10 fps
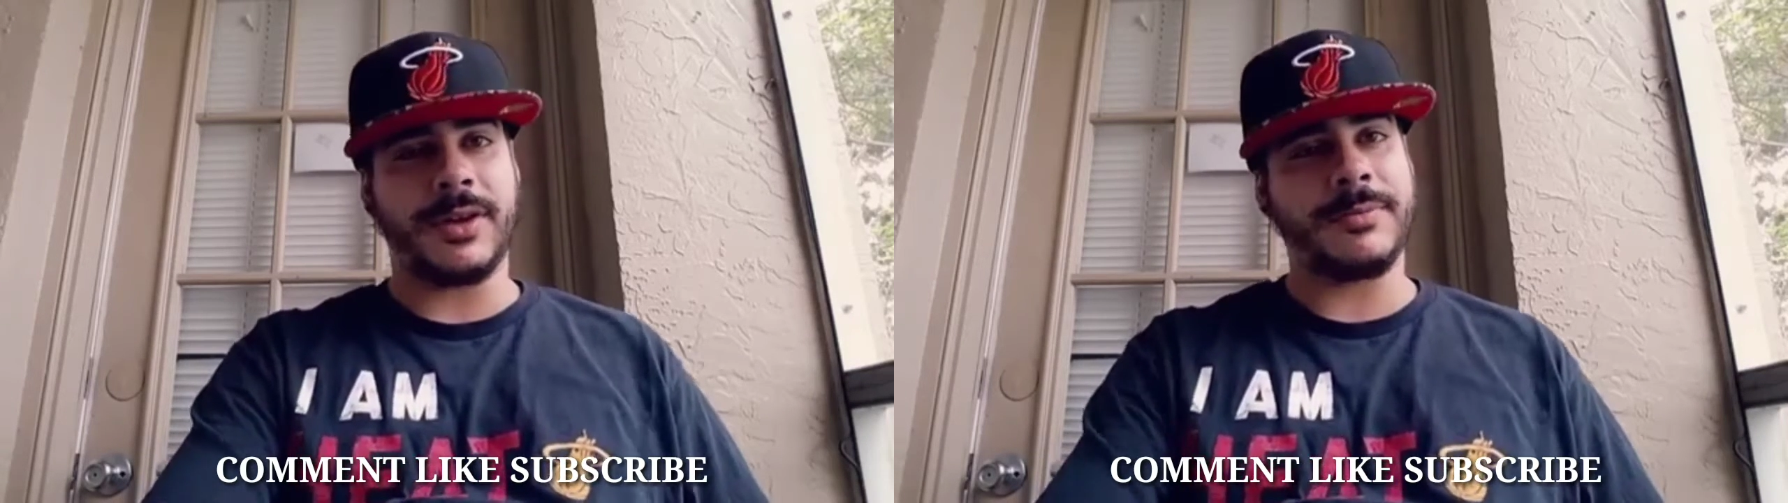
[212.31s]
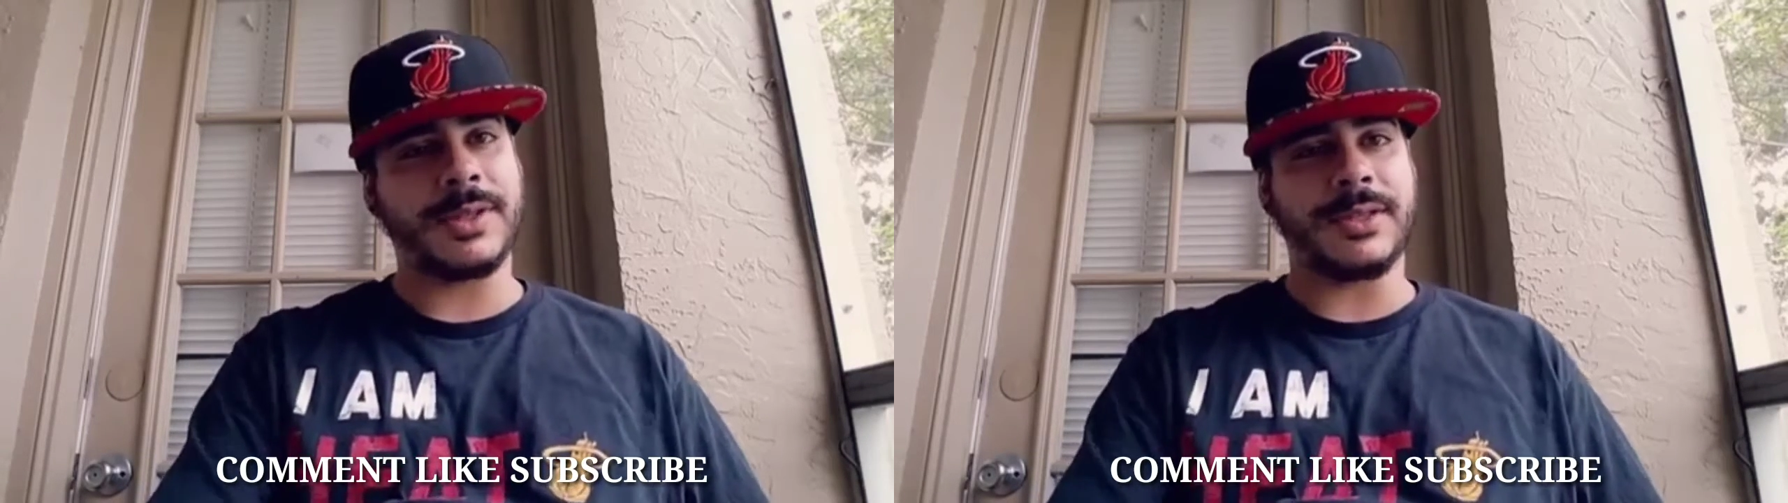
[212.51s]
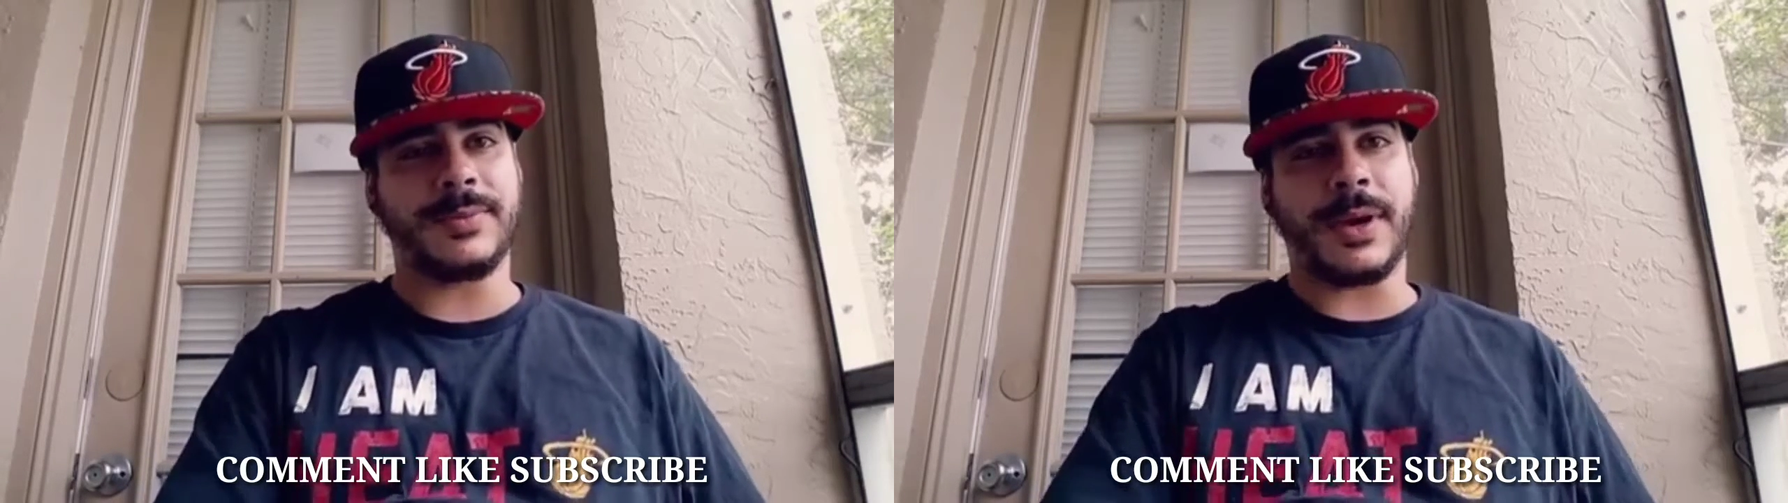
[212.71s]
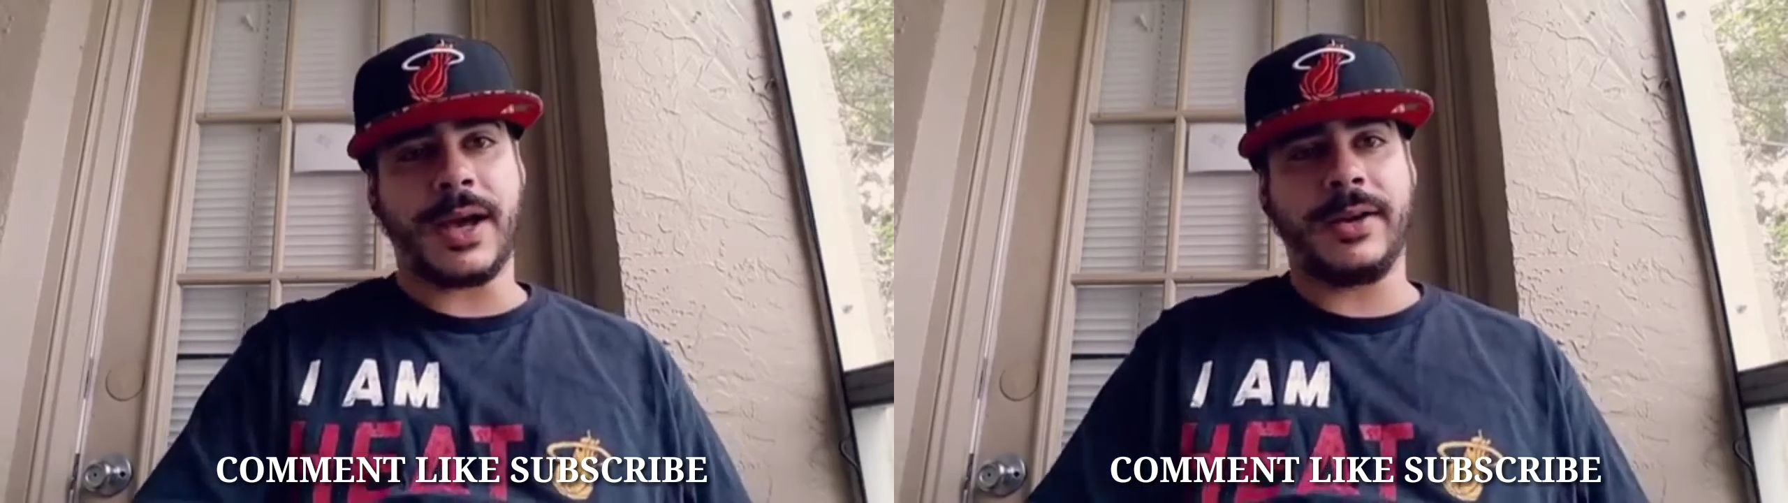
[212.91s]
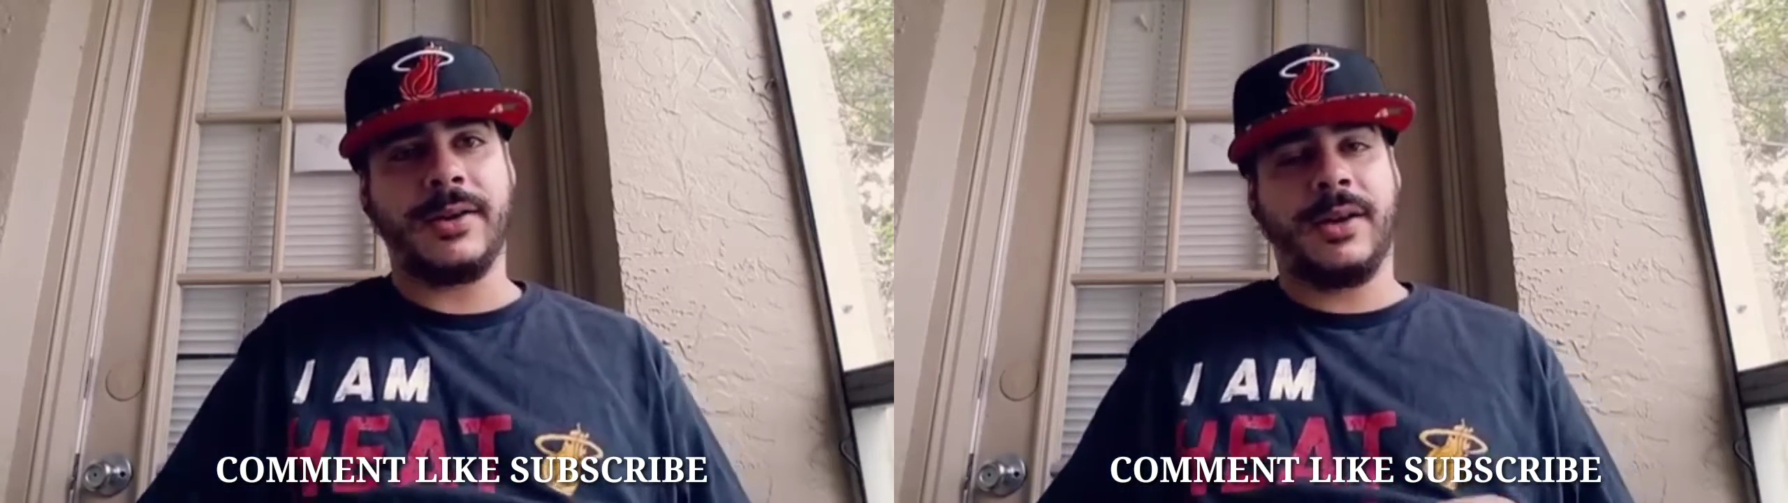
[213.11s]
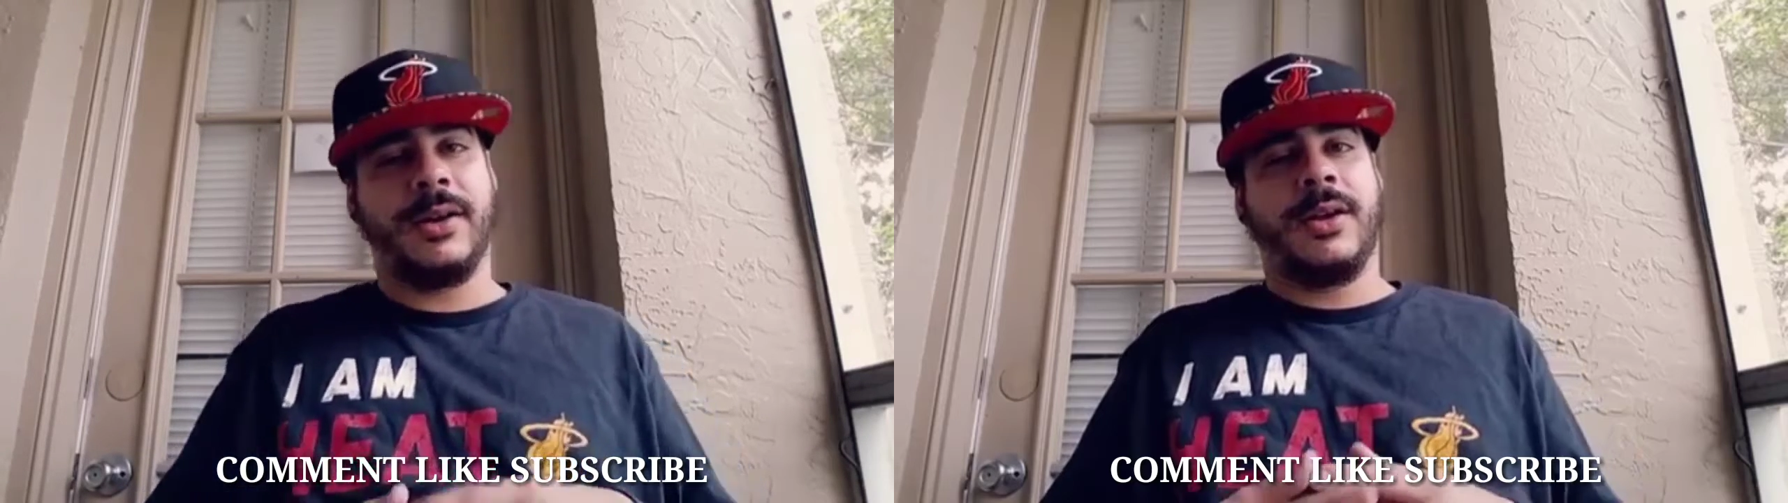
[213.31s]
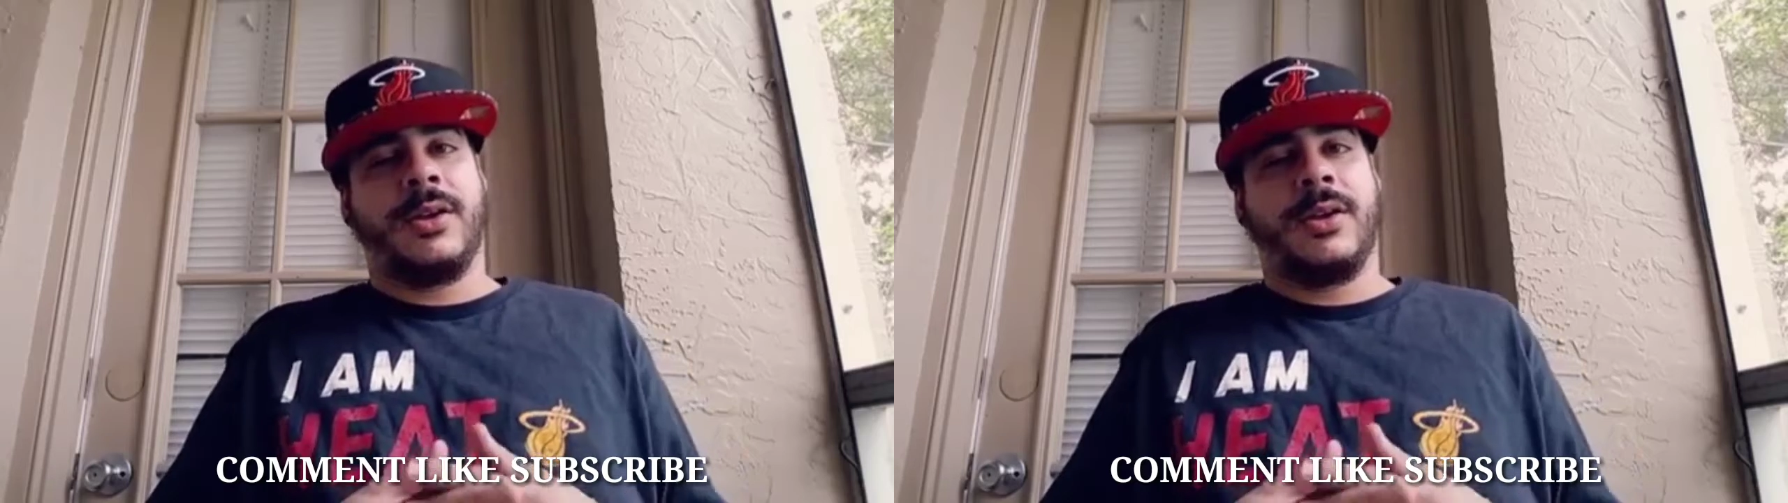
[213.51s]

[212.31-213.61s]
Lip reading: comes inspired,